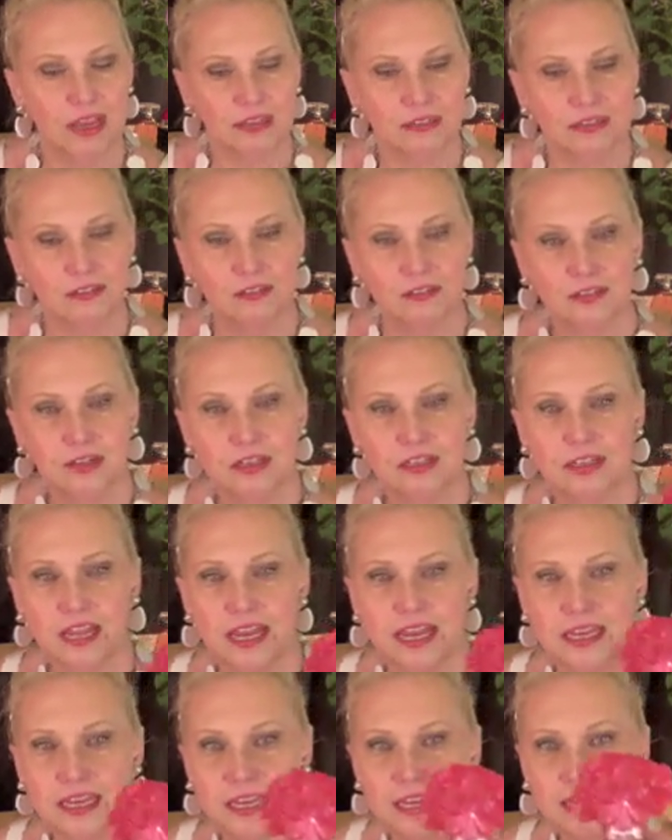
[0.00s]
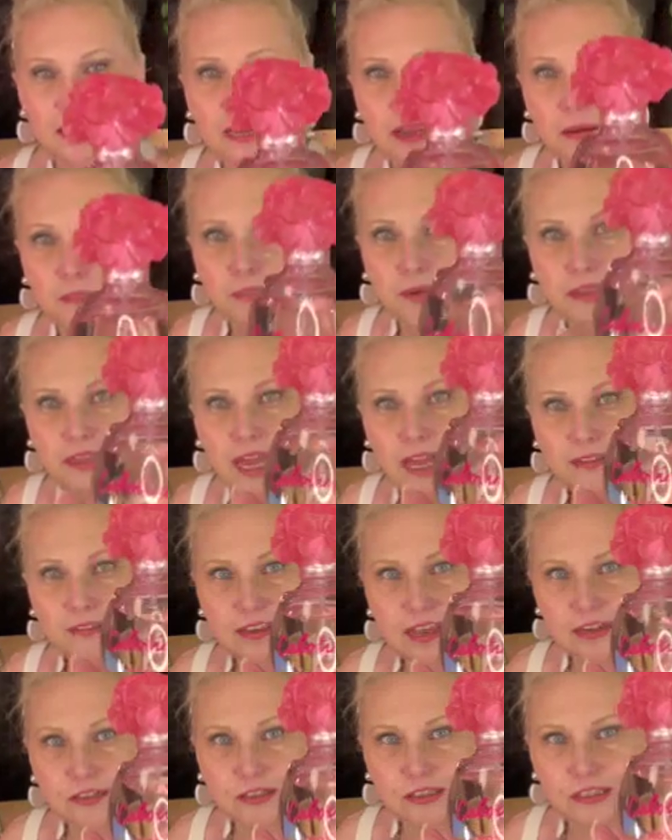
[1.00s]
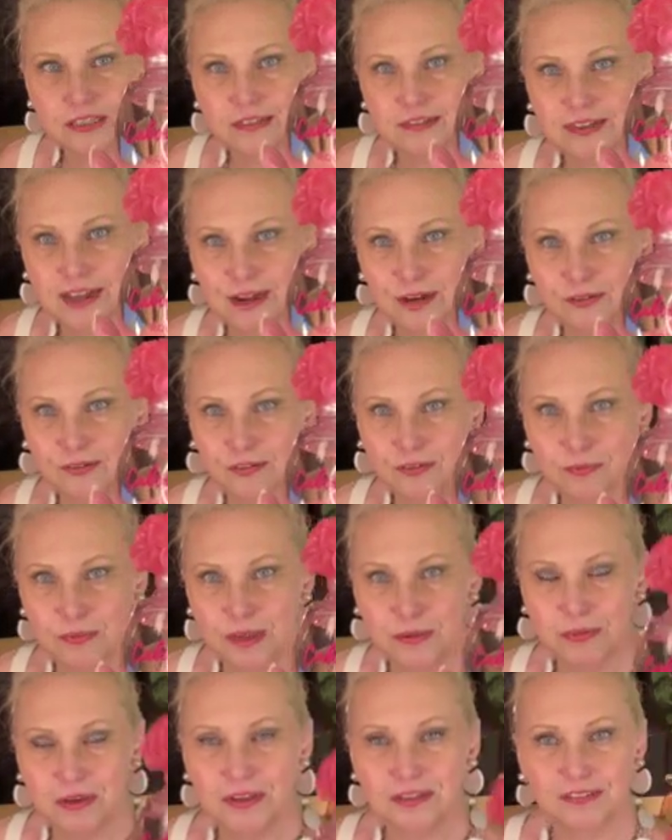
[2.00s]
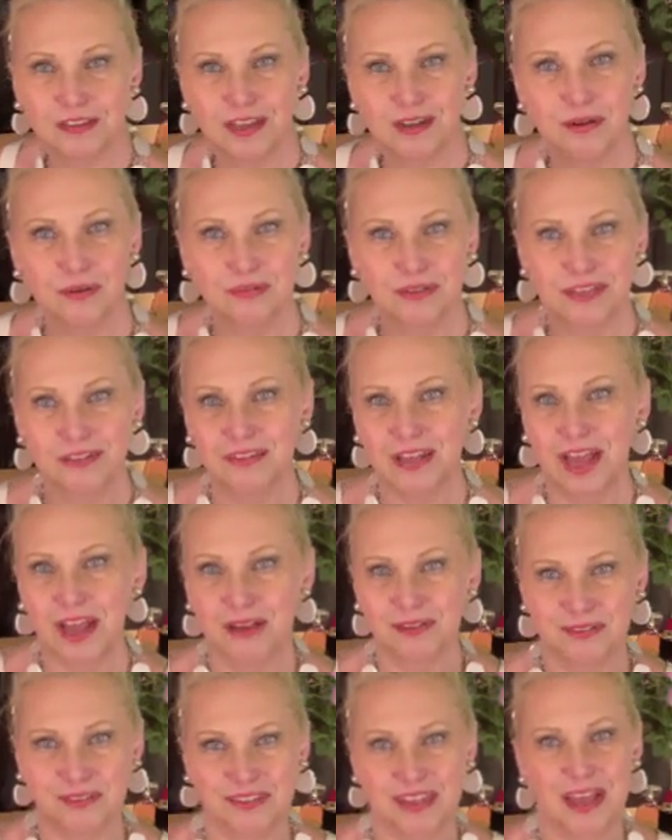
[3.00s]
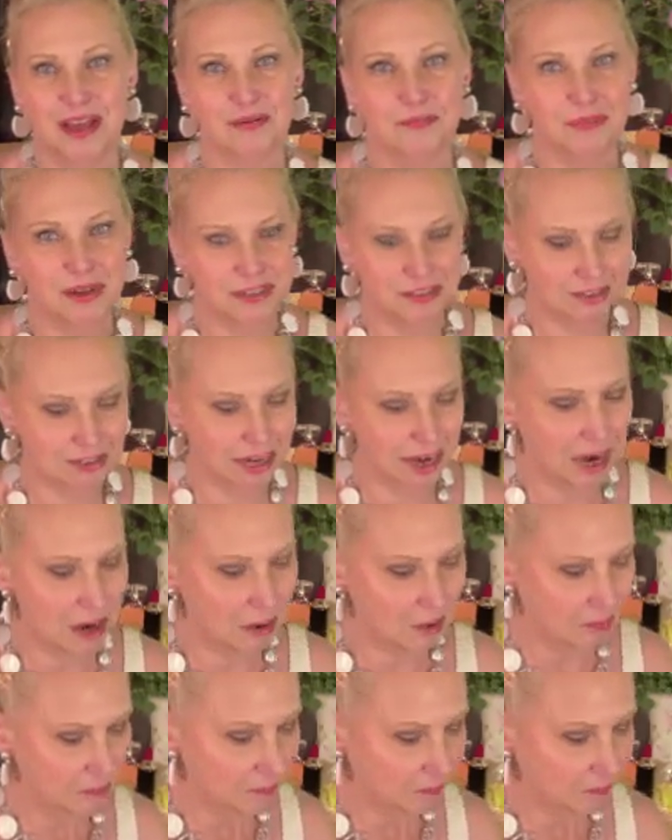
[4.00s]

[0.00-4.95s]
doesn't look like it, but that's actually a dent for me because I don't leave the house that much now.